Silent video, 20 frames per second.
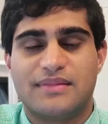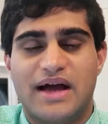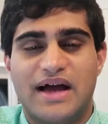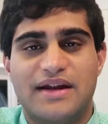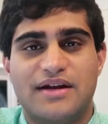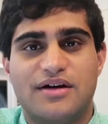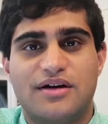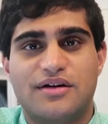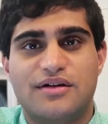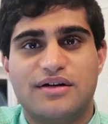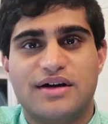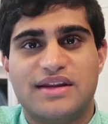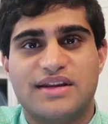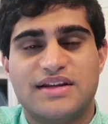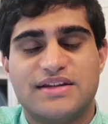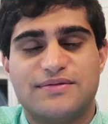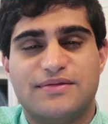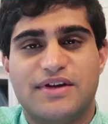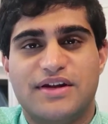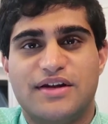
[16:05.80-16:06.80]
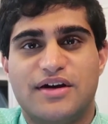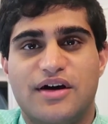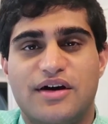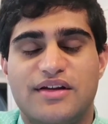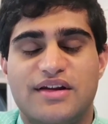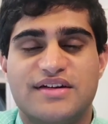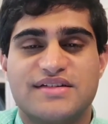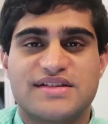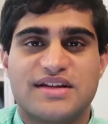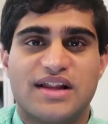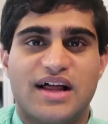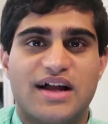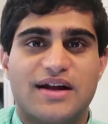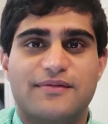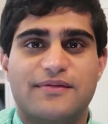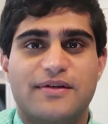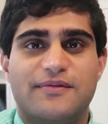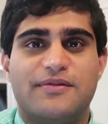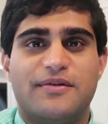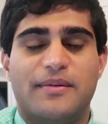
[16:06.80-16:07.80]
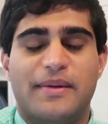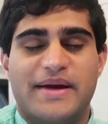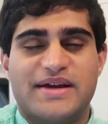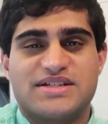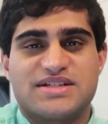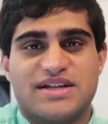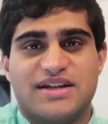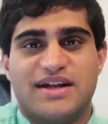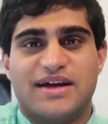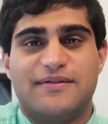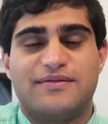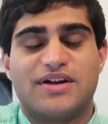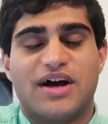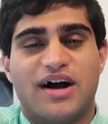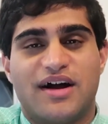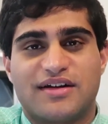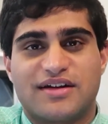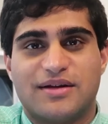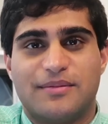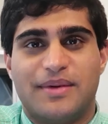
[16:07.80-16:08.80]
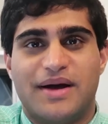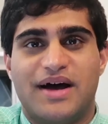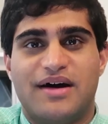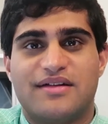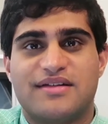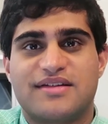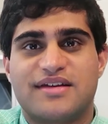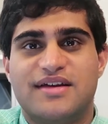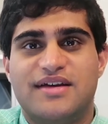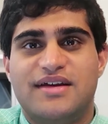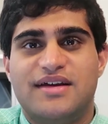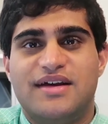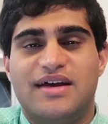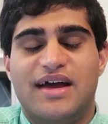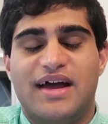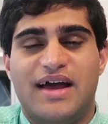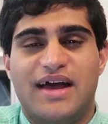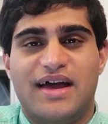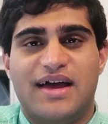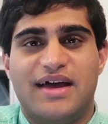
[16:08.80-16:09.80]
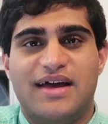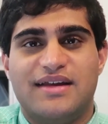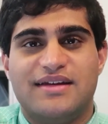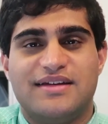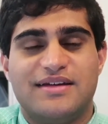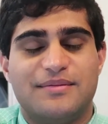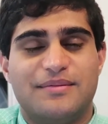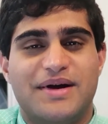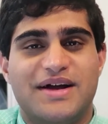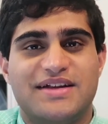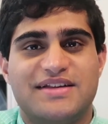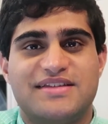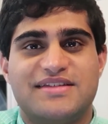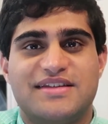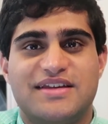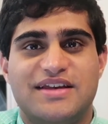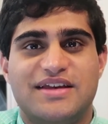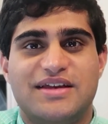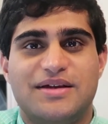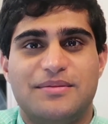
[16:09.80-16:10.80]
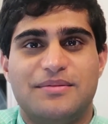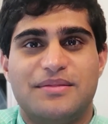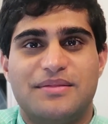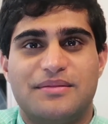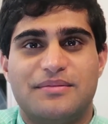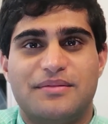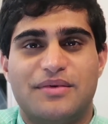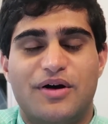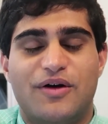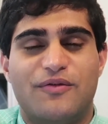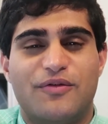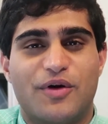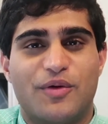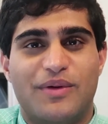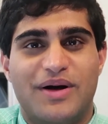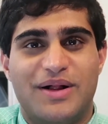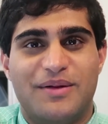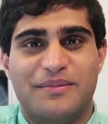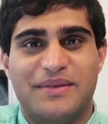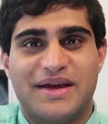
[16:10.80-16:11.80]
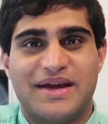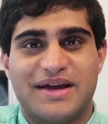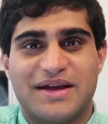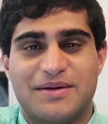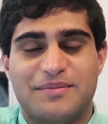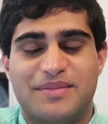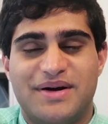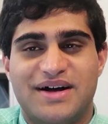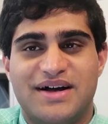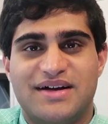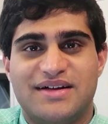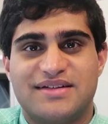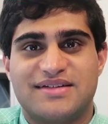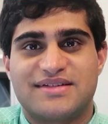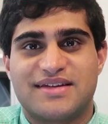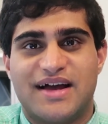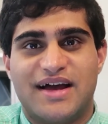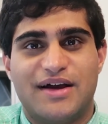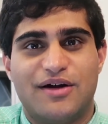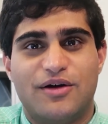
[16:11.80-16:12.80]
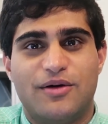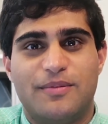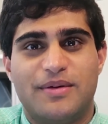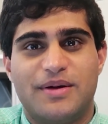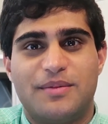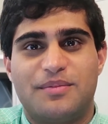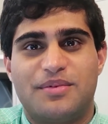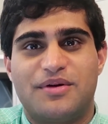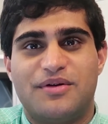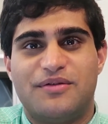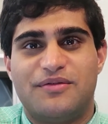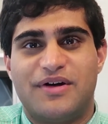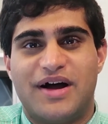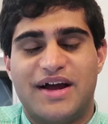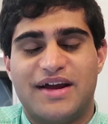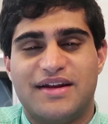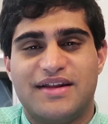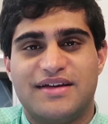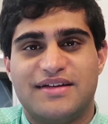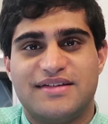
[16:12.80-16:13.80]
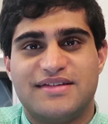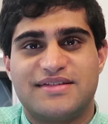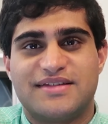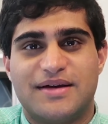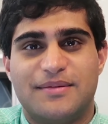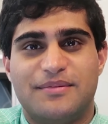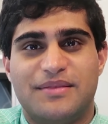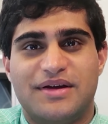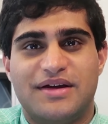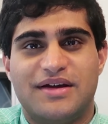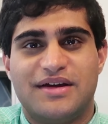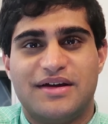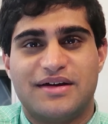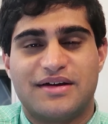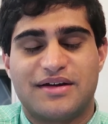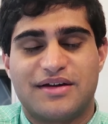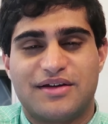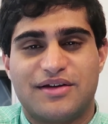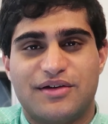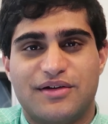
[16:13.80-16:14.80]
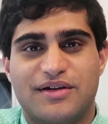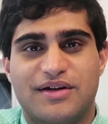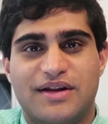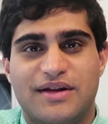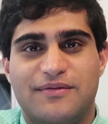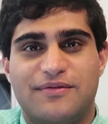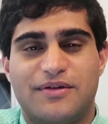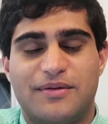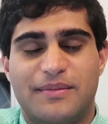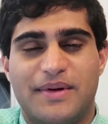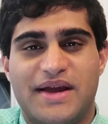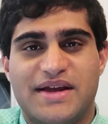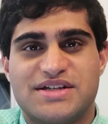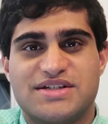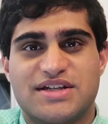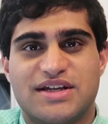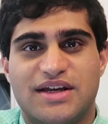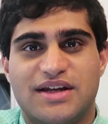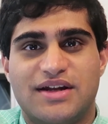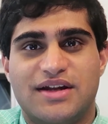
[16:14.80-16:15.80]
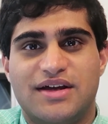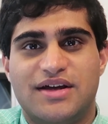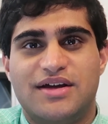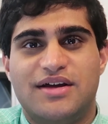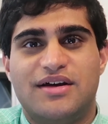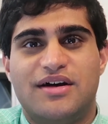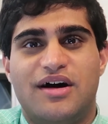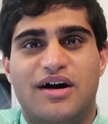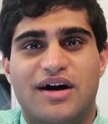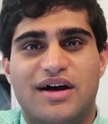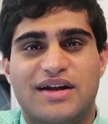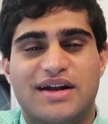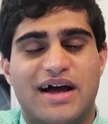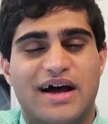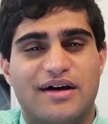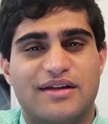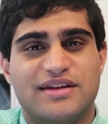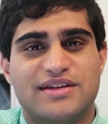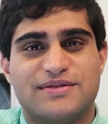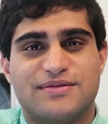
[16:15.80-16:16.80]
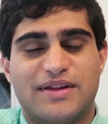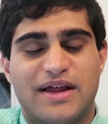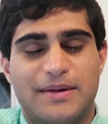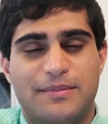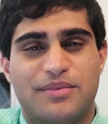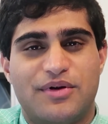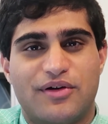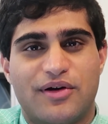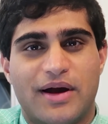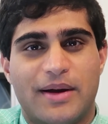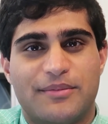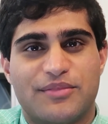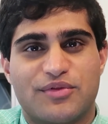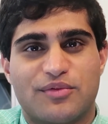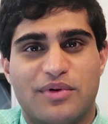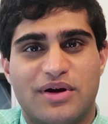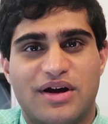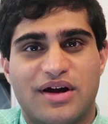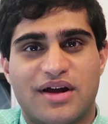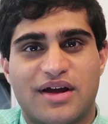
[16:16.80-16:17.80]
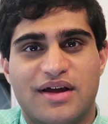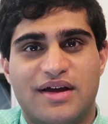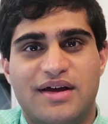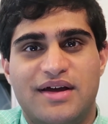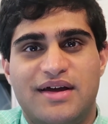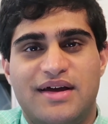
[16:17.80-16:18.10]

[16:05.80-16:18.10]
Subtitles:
I know in this video there's a lot of information I've talked about and it might seem overwhelming, but I hope it provided some good information on how these flight programs work.